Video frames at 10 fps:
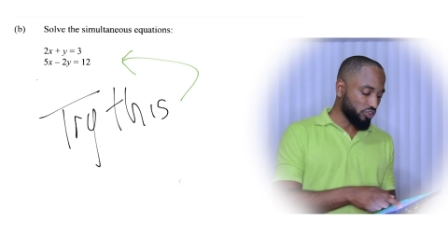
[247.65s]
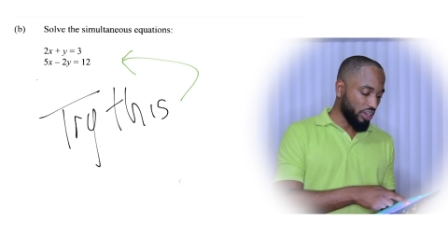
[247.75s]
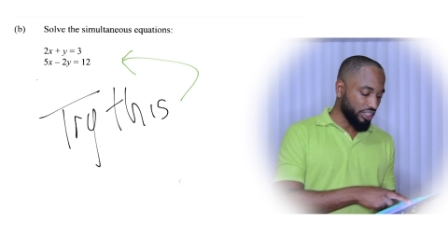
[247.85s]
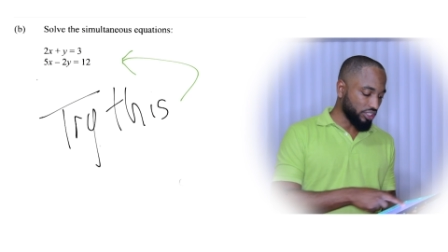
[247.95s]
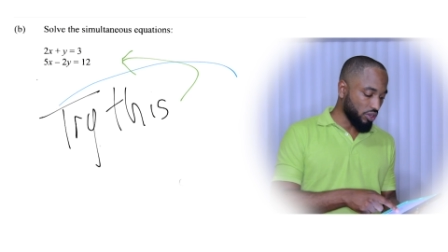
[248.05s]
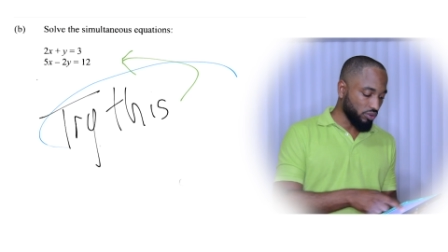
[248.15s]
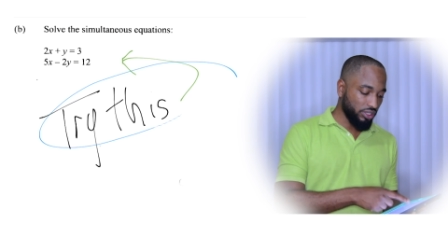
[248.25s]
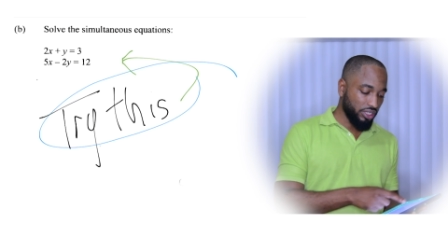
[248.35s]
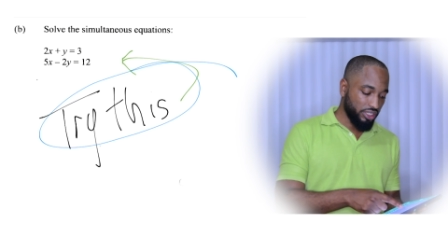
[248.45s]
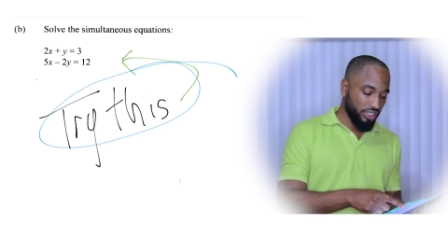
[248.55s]
Try this
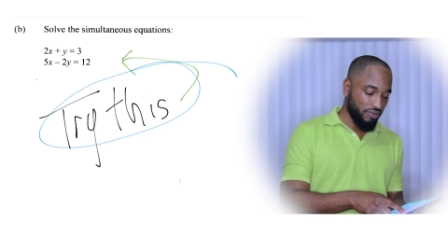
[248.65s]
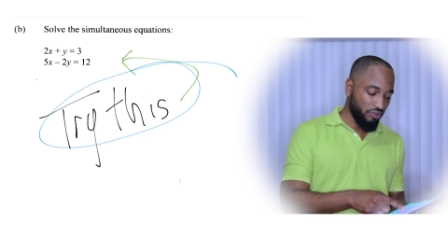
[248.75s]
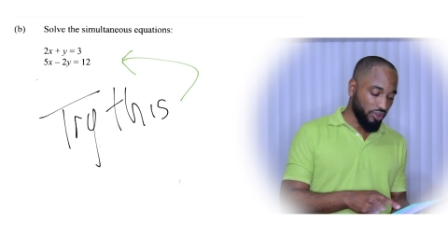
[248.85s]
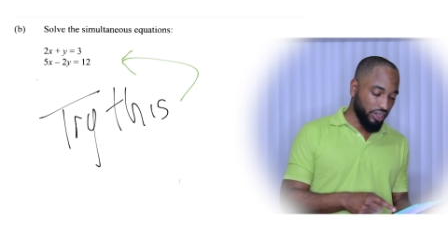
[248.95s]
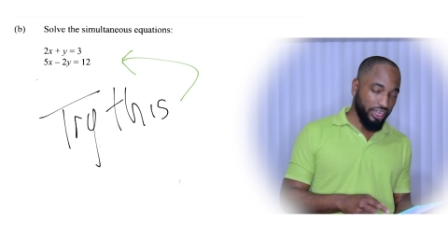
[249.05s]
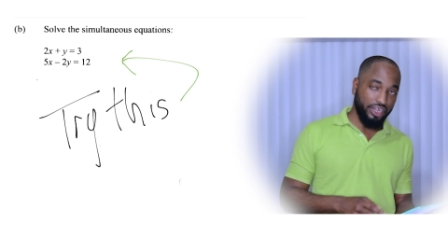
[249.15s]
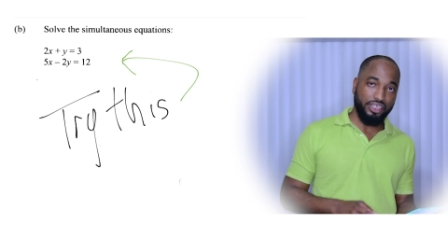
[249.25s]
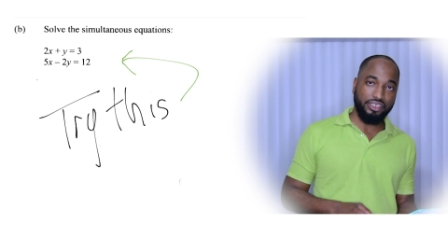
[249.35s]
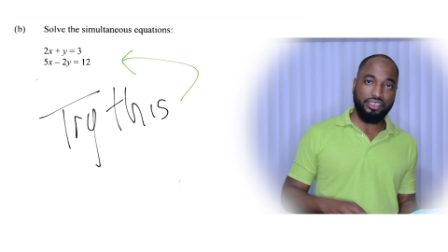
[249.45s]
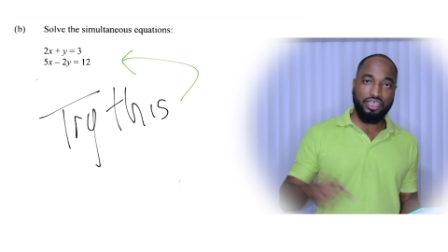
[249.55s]
out, see if you can
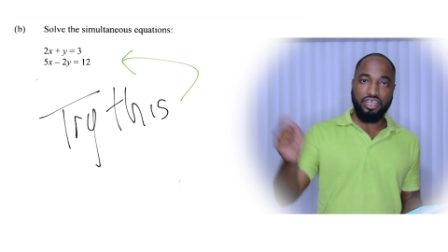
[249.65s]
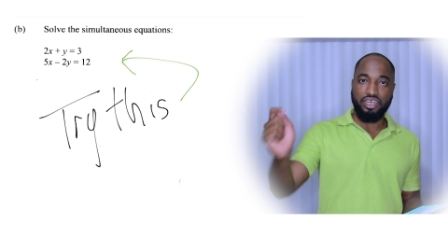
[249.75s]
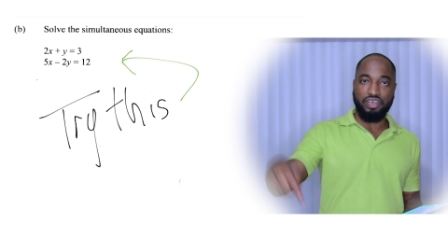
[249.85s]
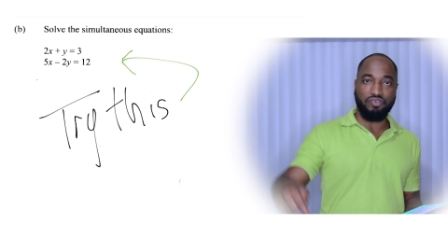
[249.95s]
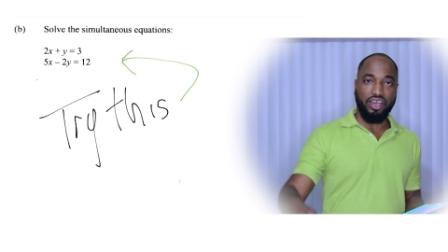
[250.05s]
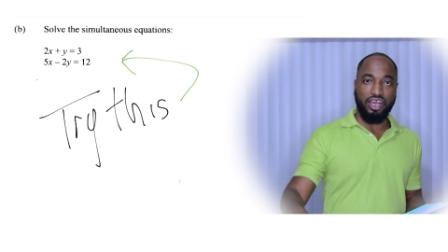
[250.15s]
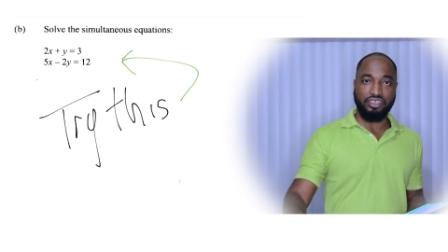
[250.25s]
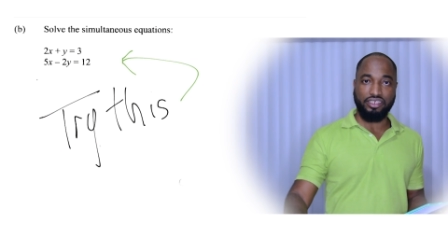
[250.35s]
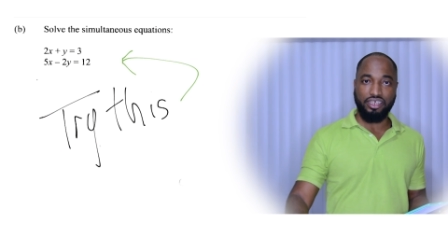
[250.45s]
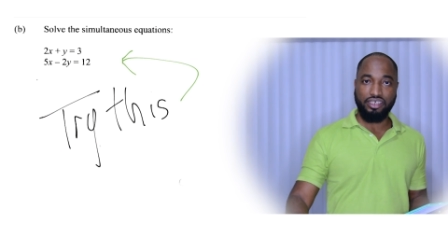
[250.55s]
get this. Leave your
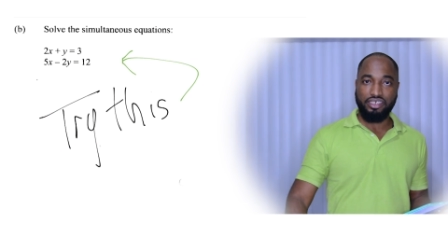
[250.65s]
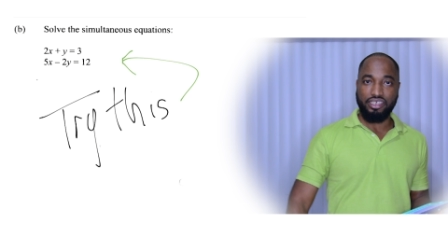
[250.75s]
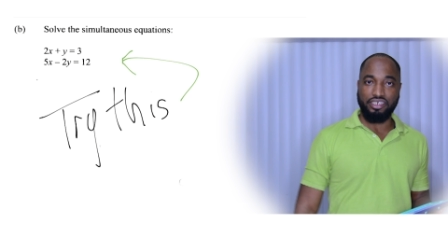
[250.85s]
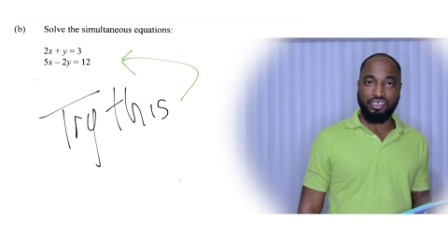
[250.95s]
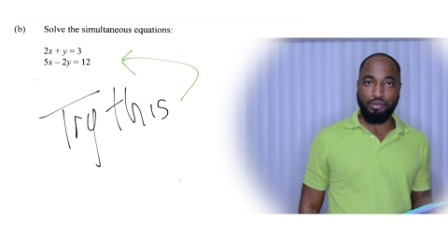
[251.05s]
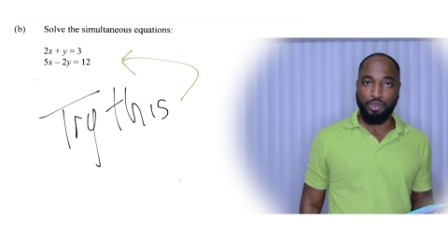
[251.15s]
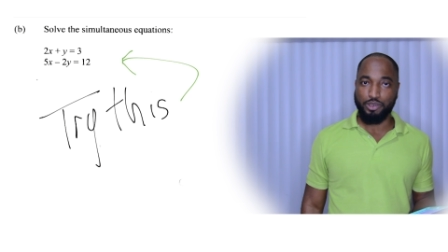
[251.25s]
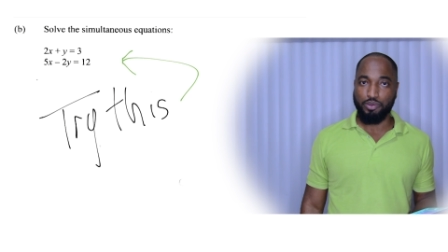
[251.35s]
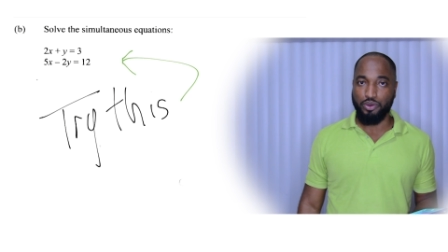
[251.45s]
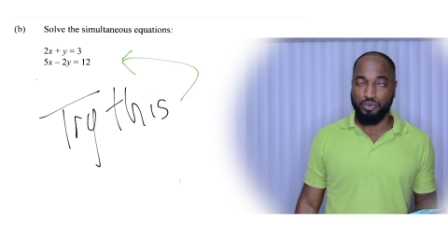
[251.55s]
answer in the
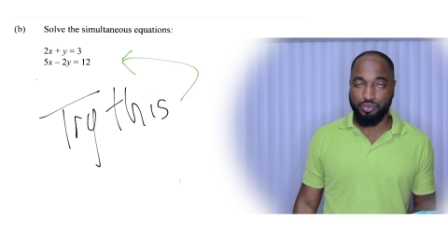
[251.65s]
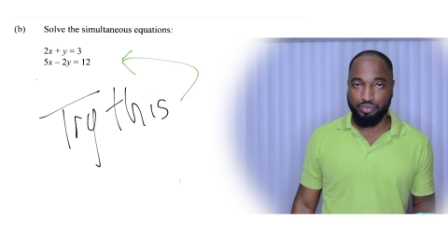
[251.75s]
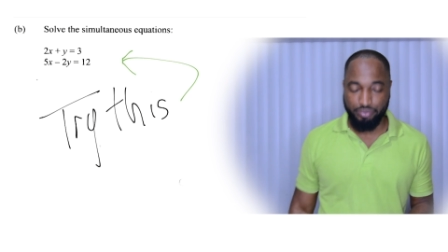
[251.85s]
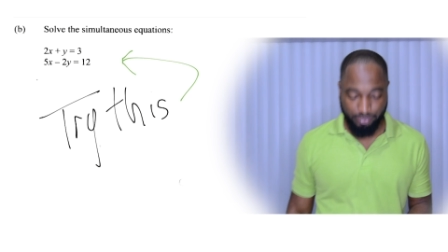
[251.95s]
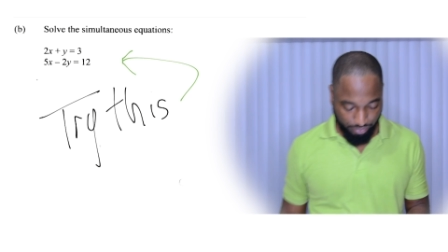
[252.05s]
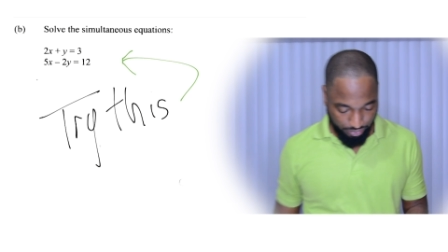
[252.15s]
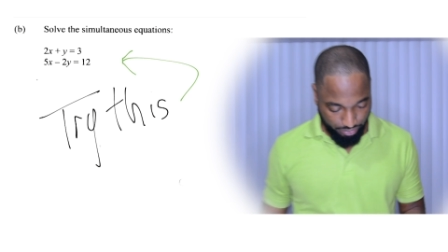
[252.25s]
comments below.